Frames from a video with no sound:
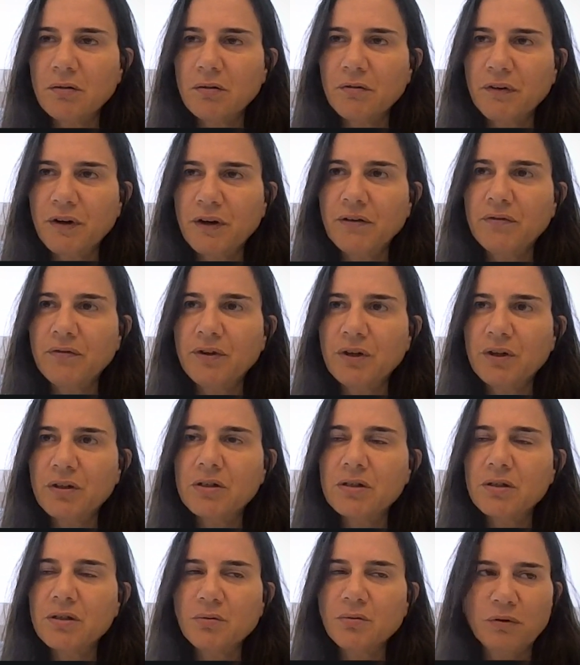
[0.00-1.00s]
5
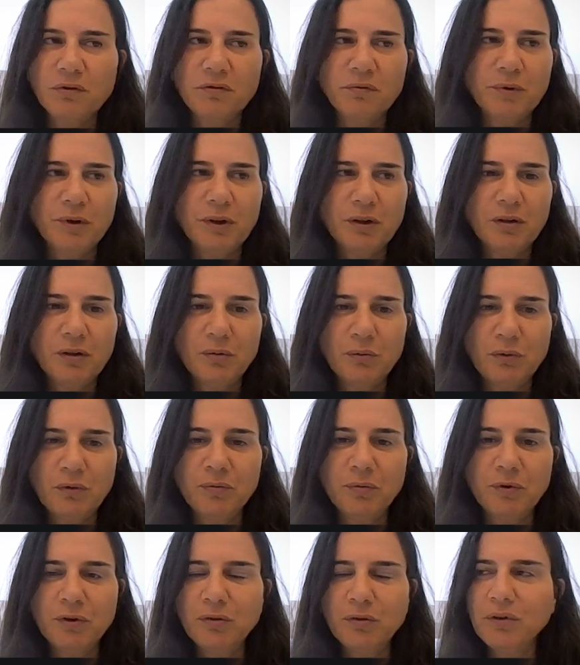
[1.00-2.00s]
years. We've been
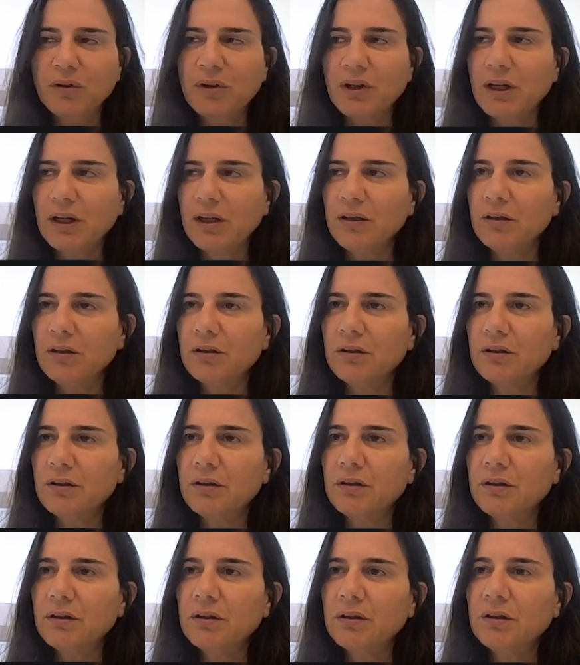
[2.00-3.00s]
doing that,
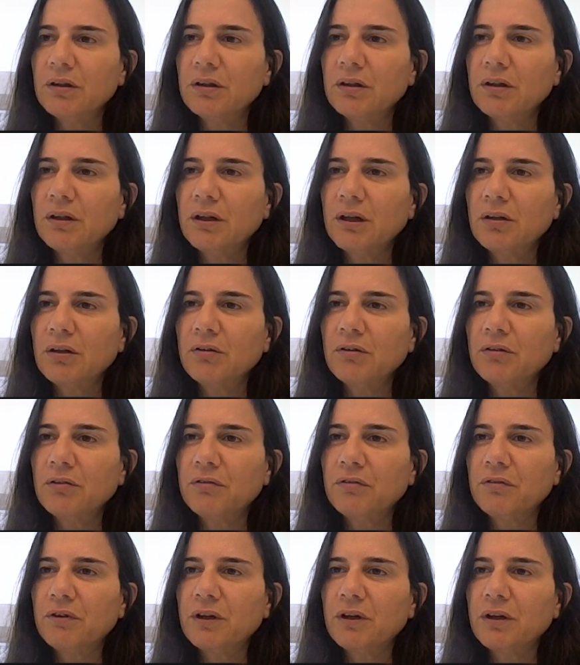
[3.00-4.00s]
kind of
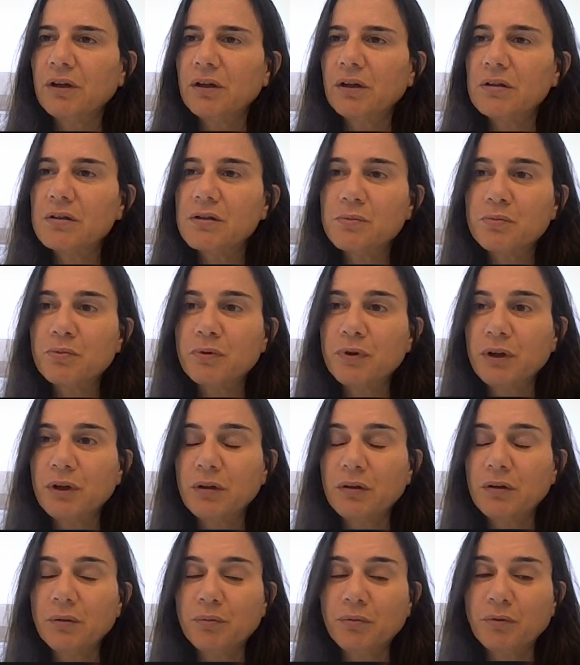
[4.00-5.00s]

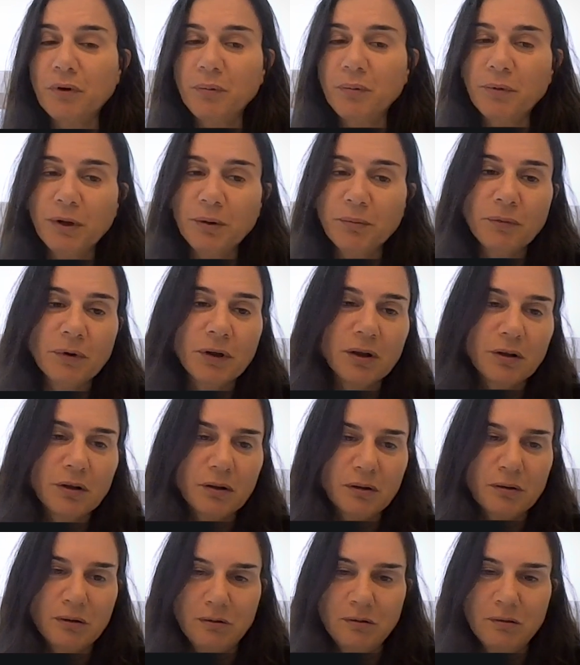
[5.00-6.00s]
spreading the problem.
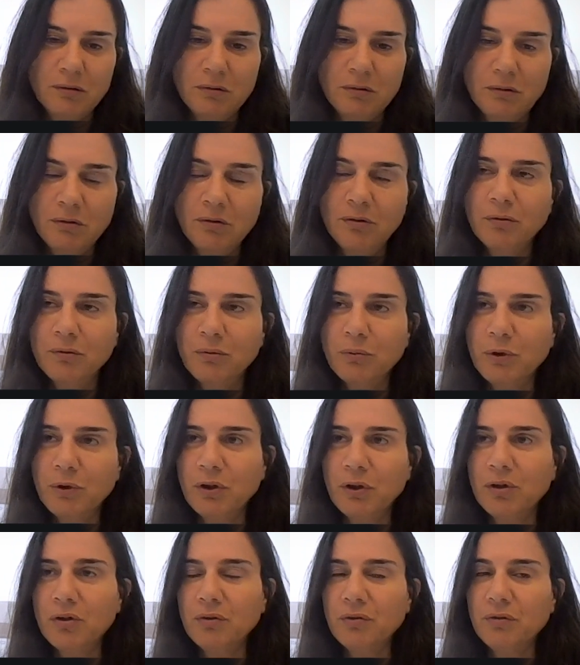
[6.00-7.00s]
Look, we're
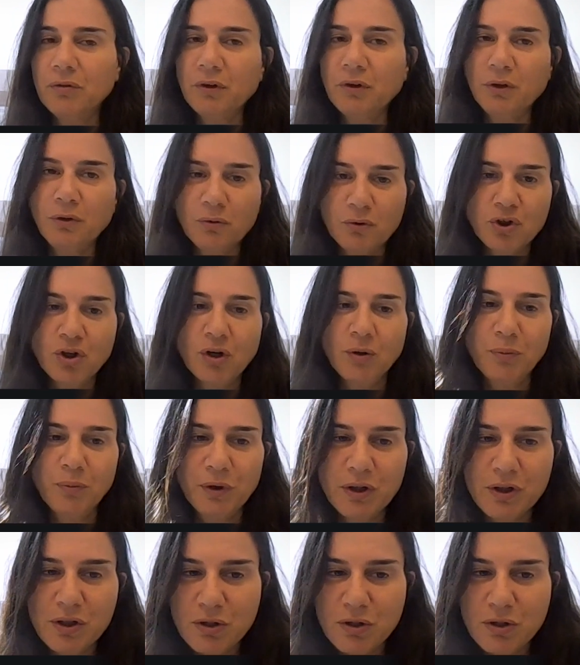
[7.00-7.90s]
not a huge company,